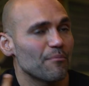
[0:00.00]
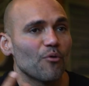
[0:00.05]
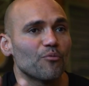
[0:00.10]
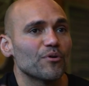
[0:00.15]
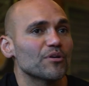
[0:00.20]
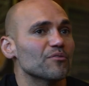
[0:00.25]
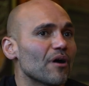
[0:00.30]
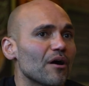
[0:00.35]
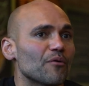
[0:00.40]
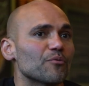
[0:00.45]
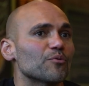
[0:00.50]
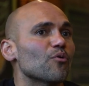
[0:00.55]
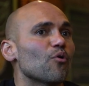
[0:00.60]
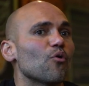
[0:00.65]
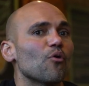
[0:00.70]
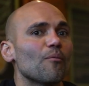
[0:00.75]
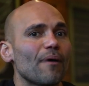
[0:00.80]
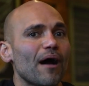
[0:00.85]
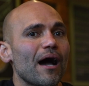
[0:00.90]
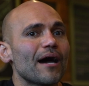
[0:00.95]
But meanwhile, we were
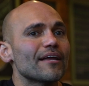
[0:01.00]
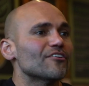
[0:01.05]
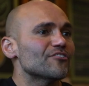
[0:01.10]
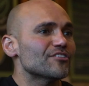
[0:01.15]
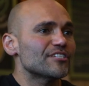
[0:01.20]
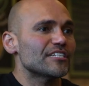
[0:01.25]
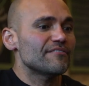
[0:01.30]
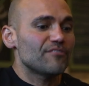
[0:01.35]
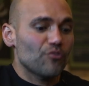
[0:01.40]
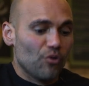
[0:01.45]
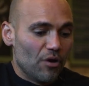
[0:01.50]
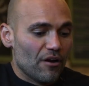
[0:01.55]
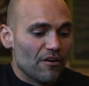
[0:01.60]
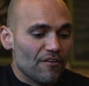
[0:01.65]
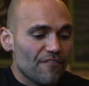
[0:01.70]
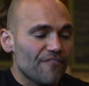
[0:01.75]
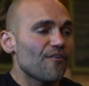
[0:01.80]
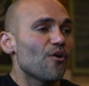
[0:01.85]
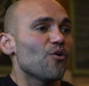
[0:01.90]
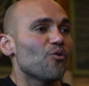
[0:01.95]
all behind our TV or on our
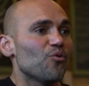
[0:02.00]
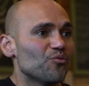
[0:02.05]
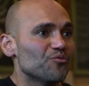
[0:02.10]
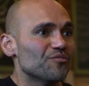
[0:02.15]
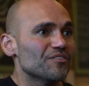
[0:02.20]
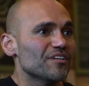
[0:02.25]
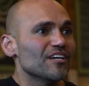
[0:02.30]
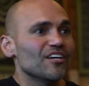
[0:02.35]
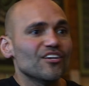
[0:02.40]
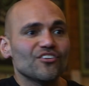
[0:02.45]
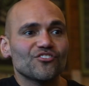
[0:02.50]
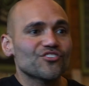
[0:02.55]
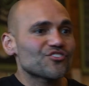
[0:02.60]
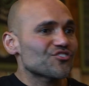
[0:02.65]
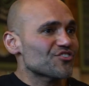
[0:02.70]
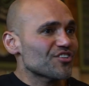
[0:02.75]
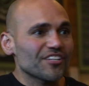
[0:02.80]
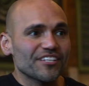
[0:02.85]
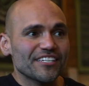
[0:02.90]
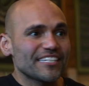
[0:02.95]
phone, just
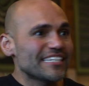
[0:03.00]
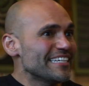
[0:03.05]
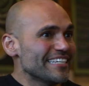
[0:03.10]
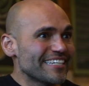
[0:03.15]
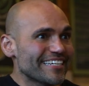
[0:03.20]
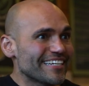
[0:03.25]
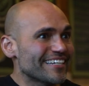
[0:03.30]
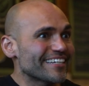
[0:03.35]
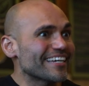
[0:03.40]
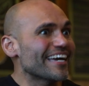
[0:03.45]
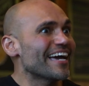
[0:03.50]
chilling, eating.